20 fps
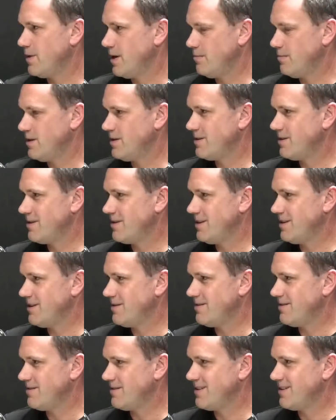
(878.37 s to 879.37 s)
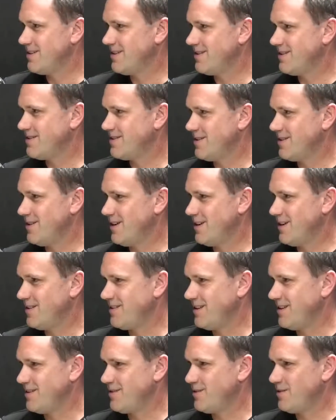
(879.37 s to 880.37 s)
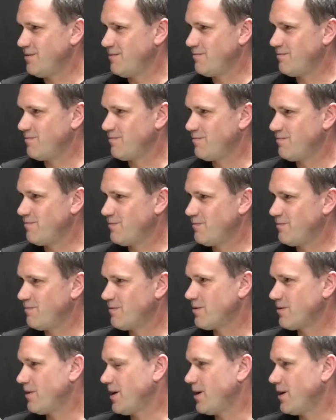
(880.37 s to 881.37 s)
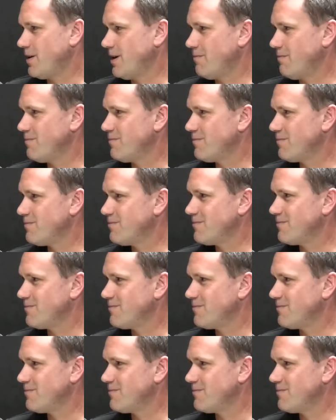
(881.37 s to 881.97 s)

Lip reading: baby, and so that's a ground up